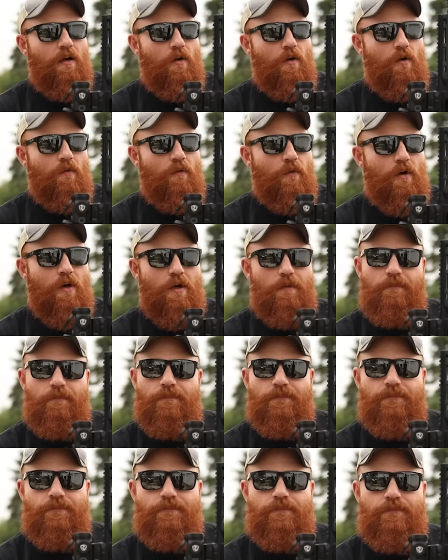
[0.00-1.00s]
Overall,
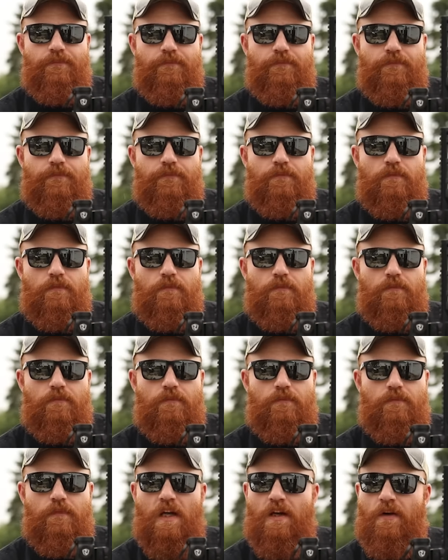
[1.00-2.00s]

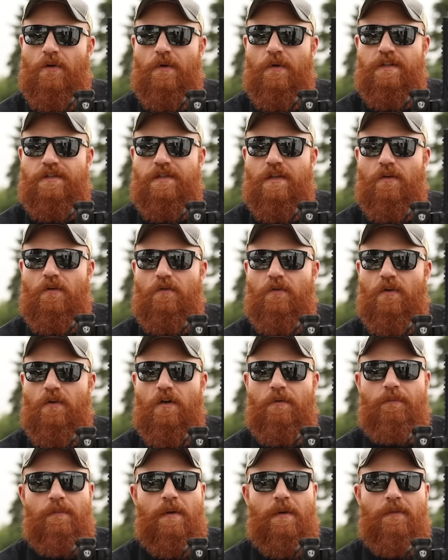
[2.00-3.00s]
I don't know why I said
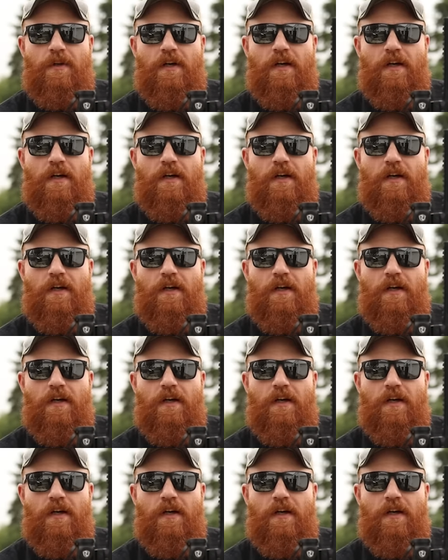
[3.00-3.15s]
overall. I'm